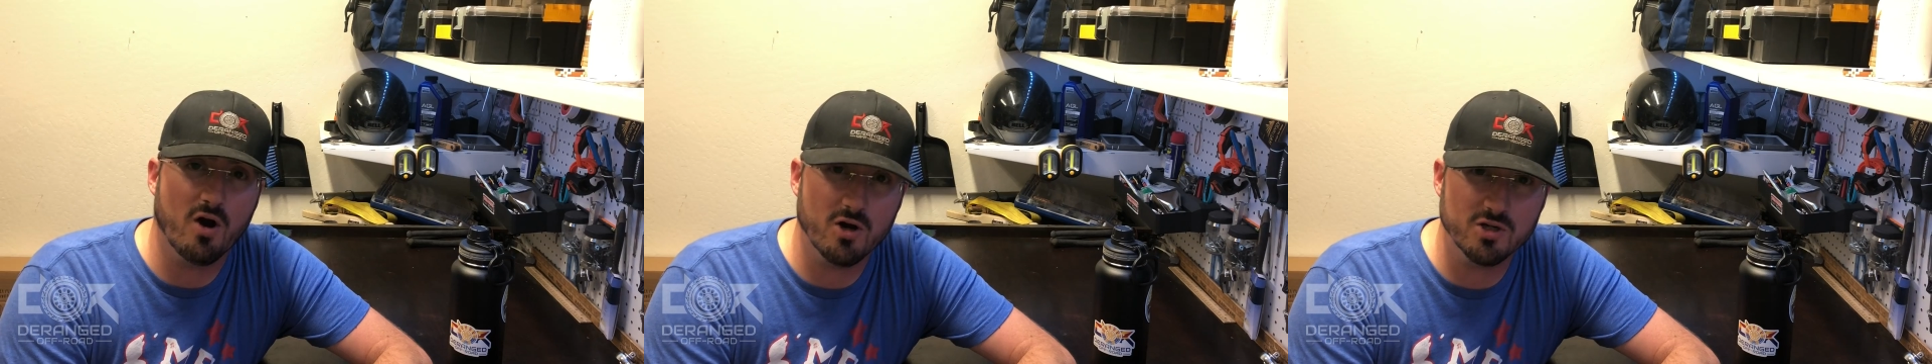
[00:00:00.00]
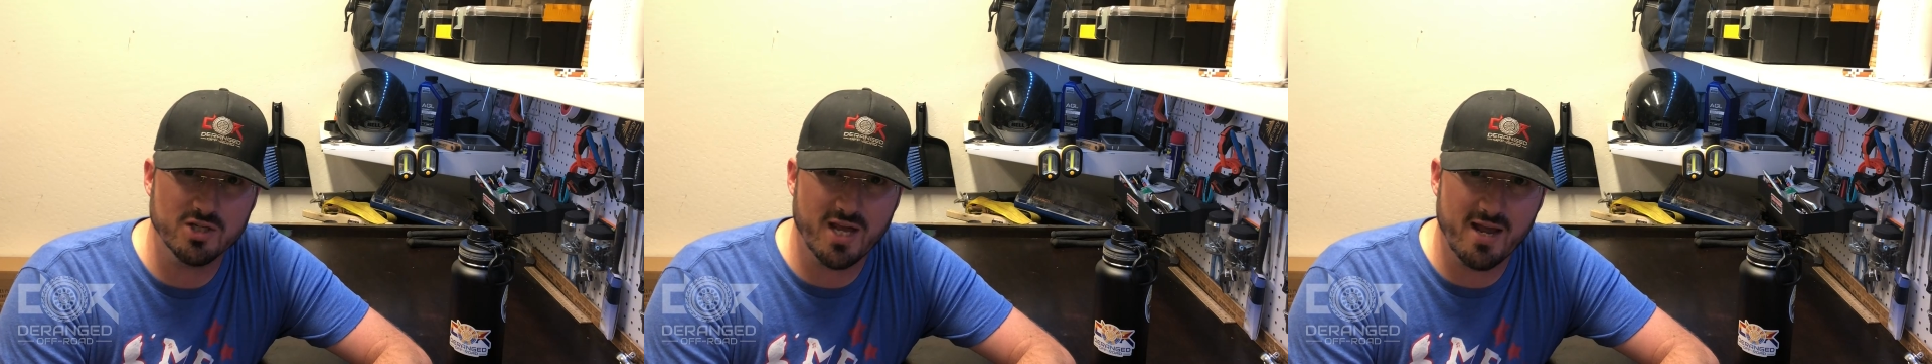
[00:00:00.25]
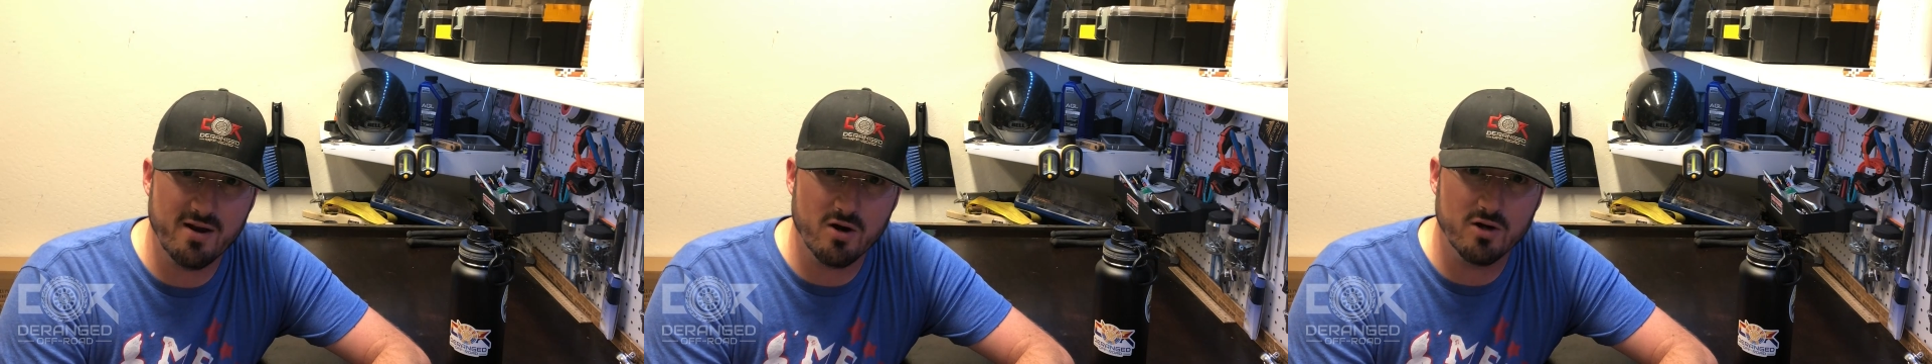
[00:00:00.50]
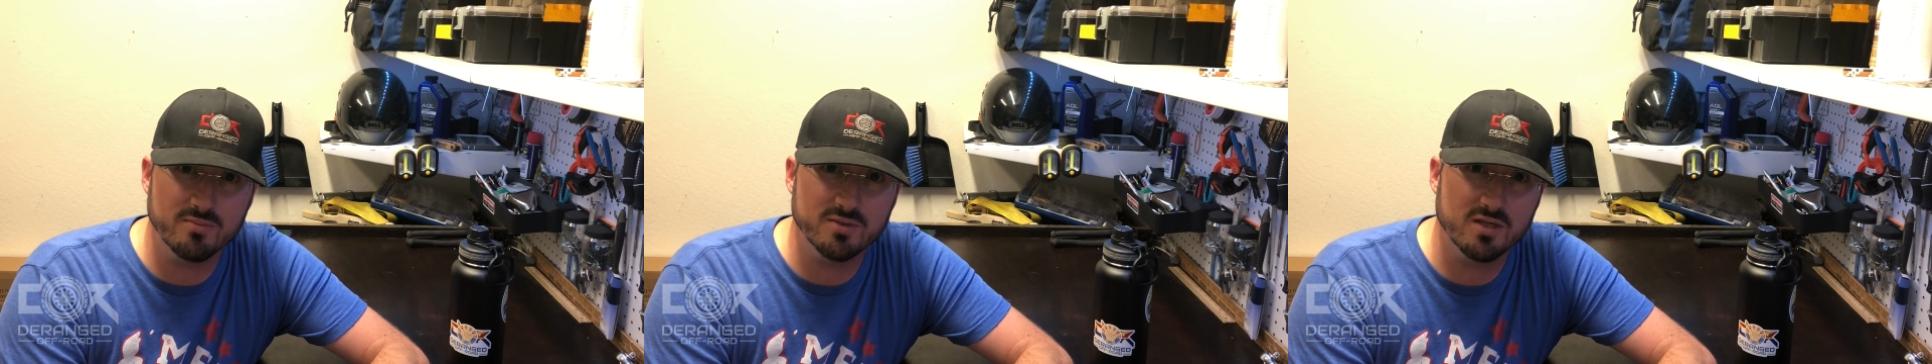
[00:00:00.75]
arched
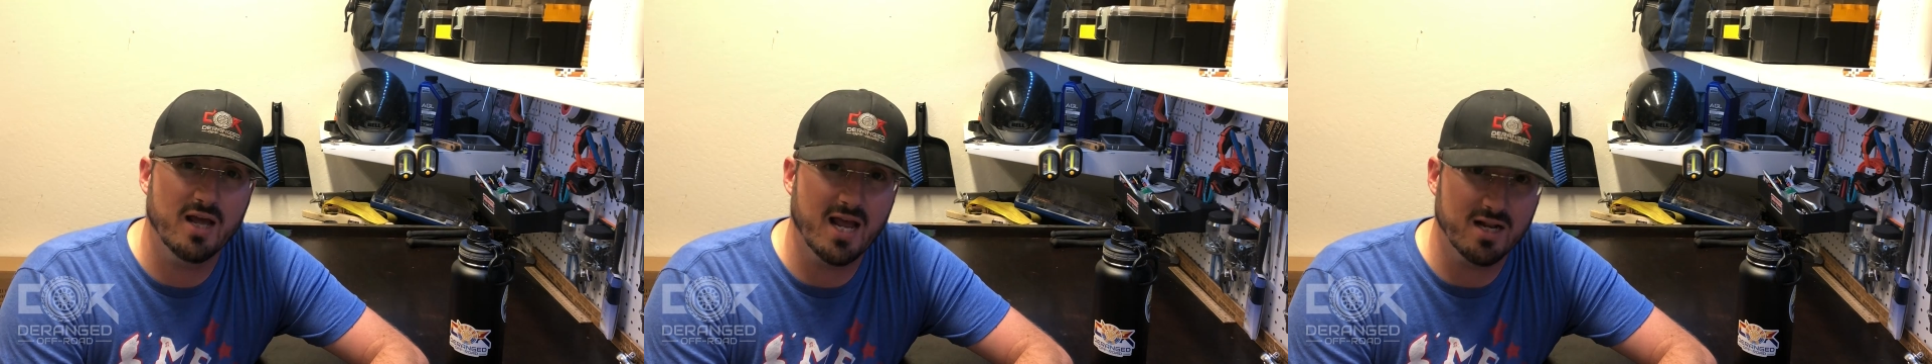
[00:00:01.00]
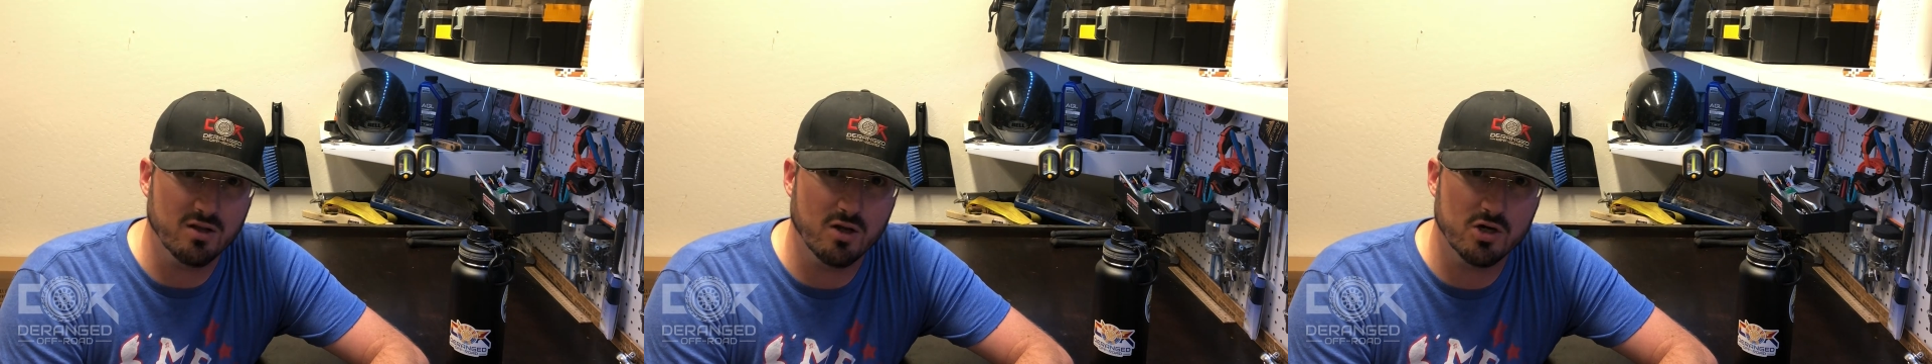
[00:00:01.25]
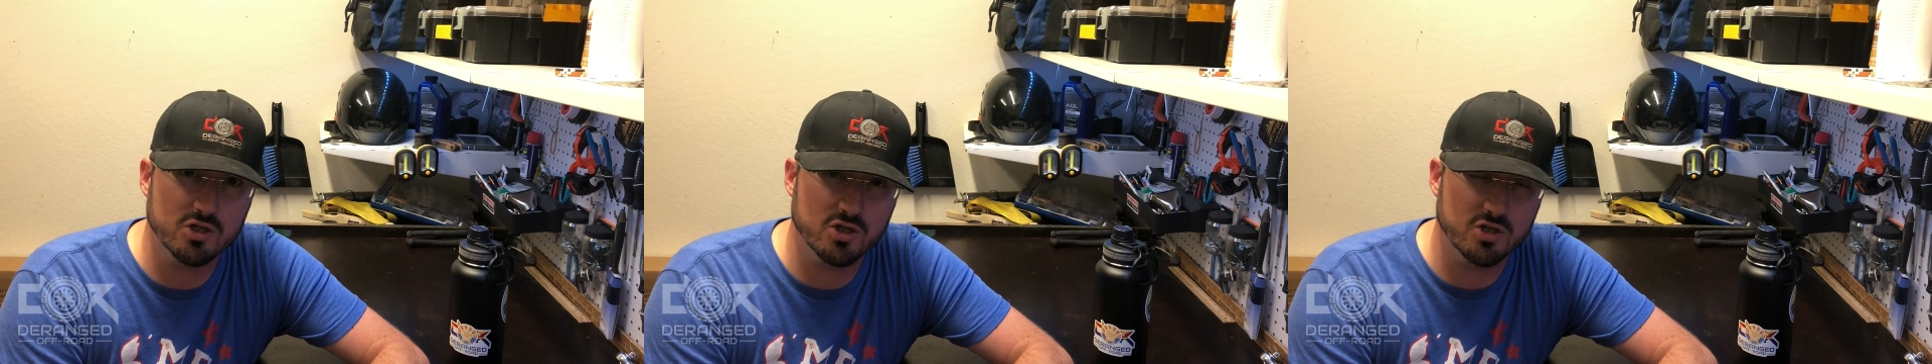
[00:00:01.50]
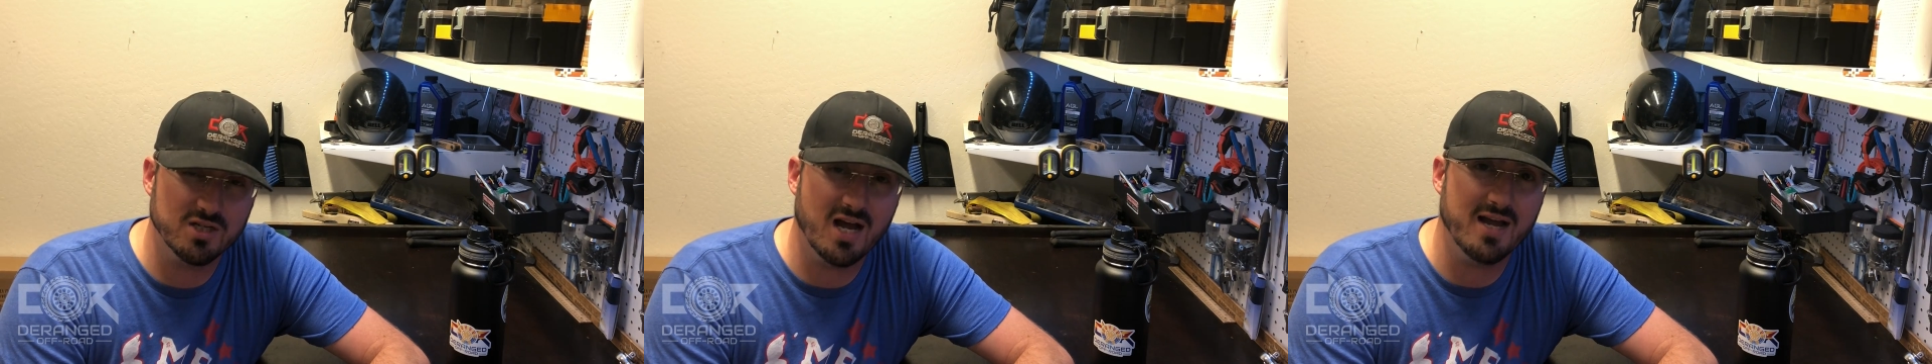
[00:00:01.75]
A-arms and
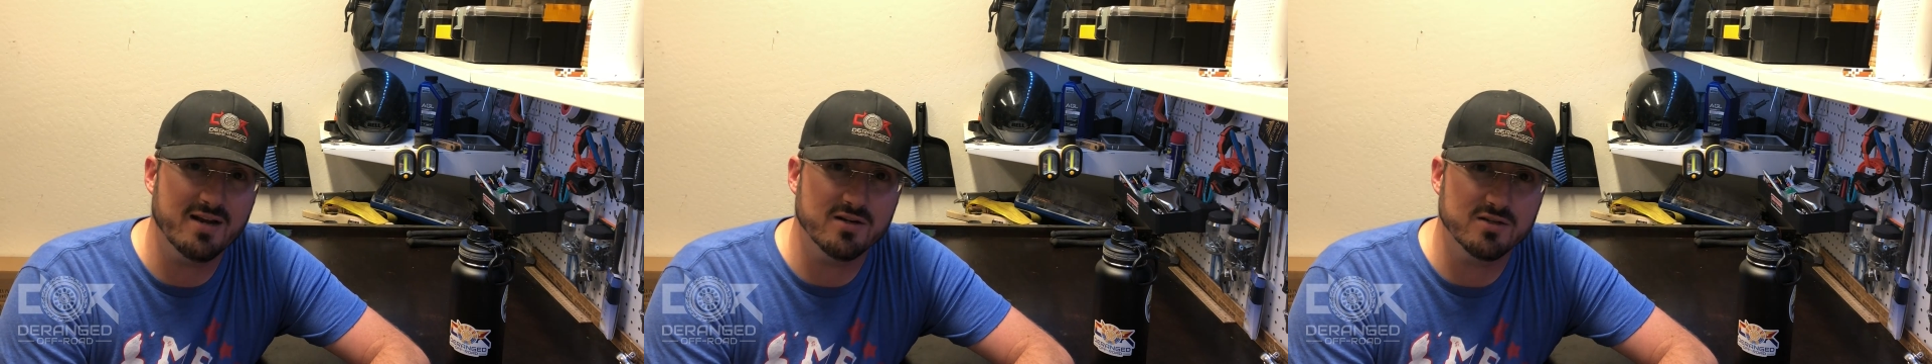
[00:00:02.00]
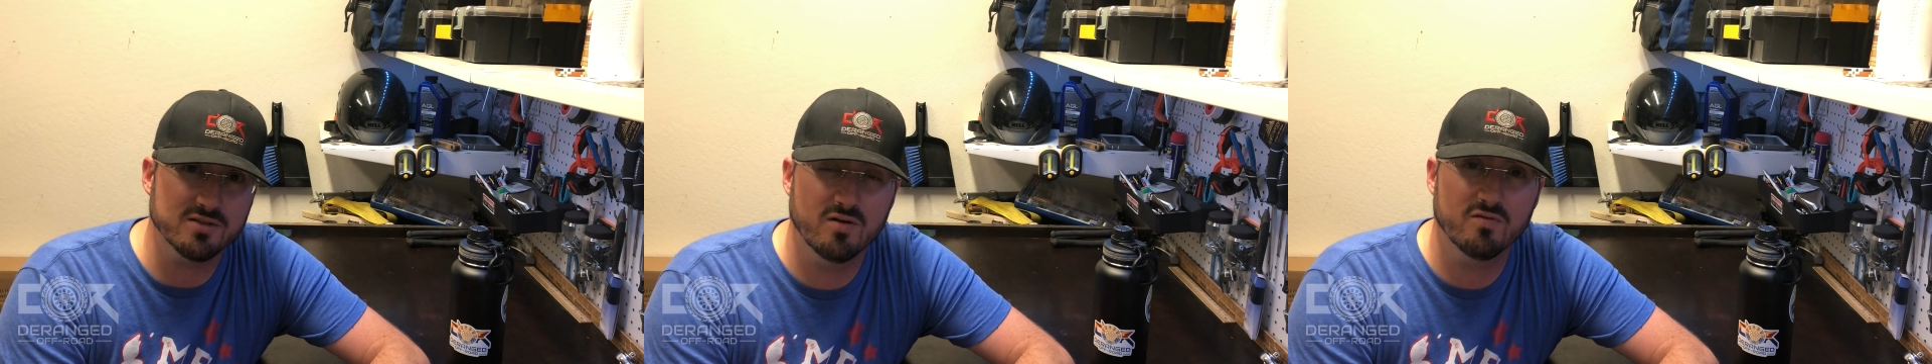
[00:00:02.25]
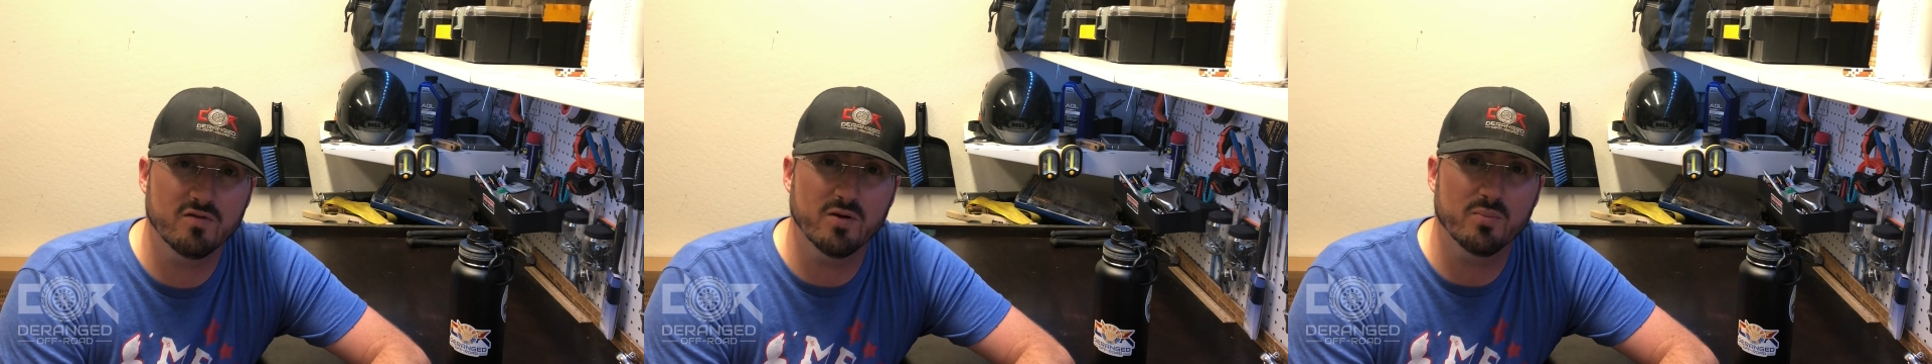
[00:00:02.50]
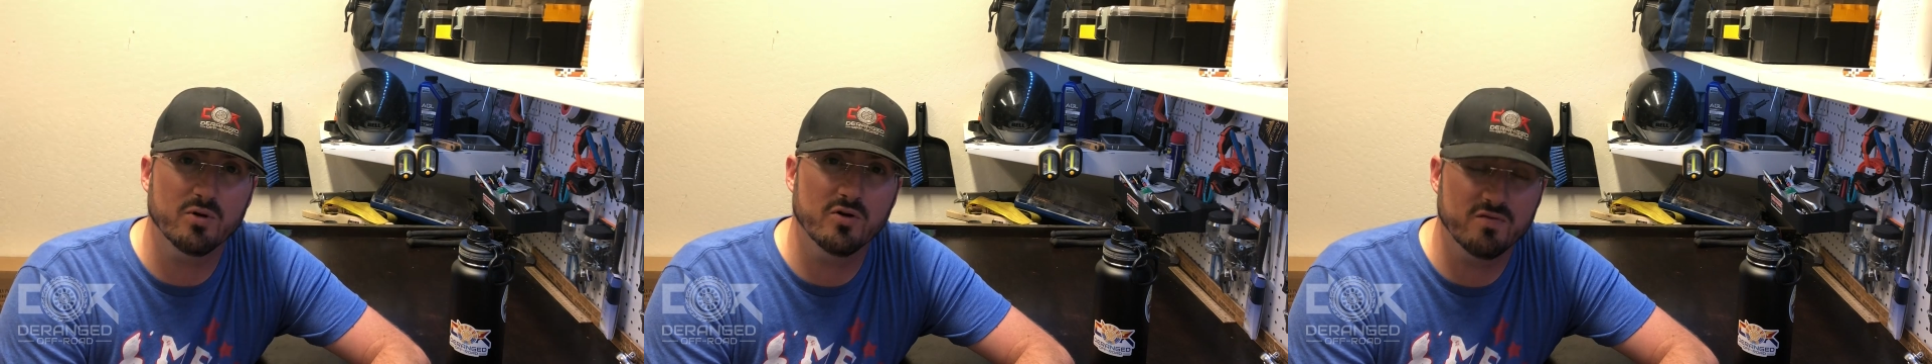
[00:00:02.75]
larger tires for
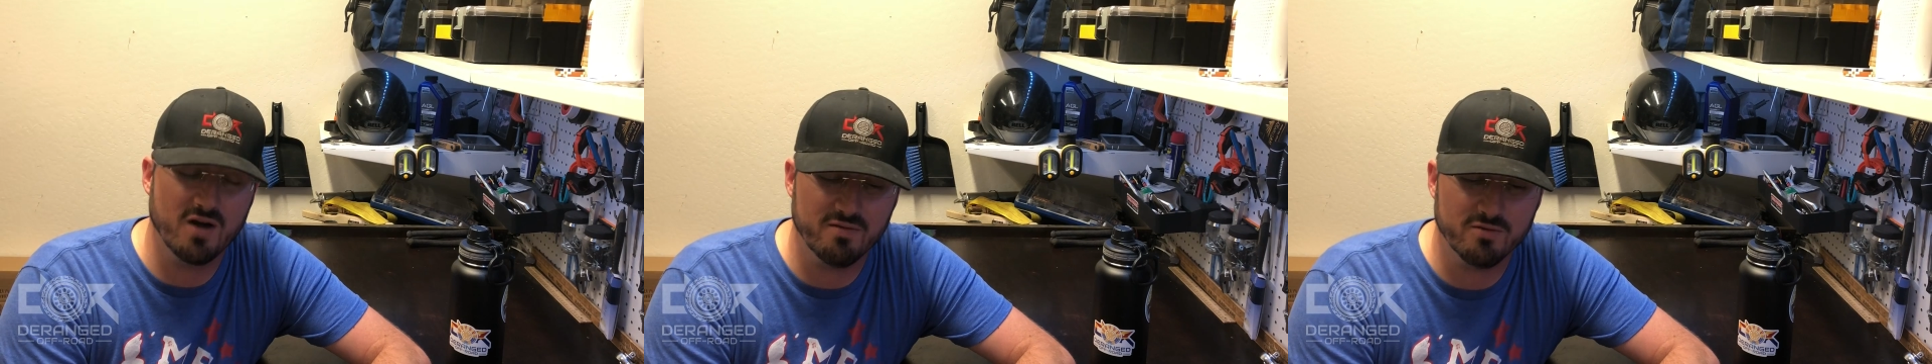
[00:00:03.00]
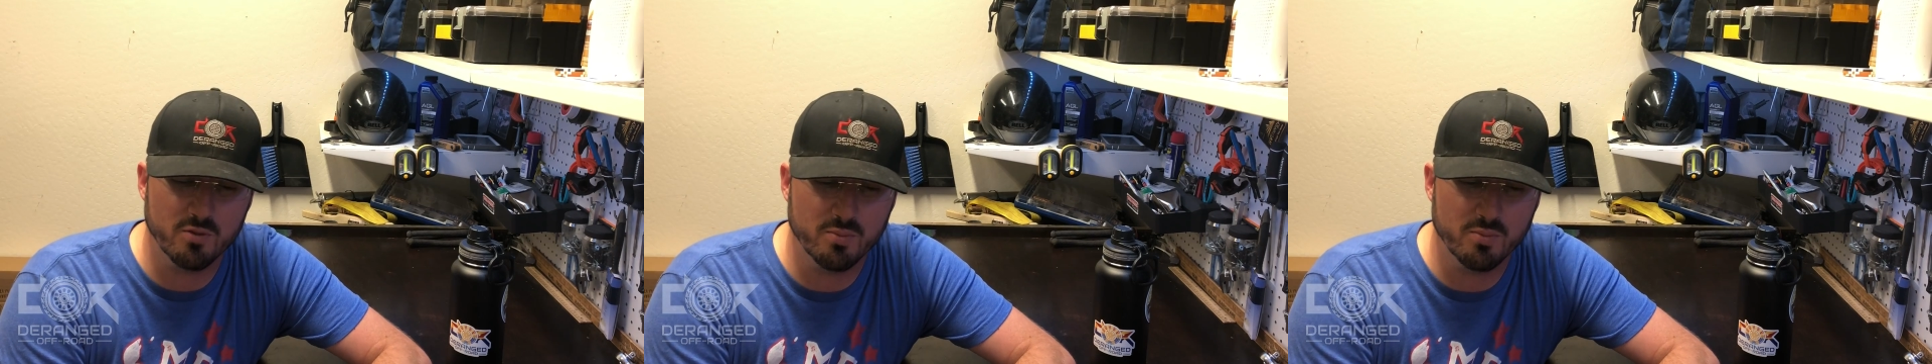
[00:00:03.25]
improved off-road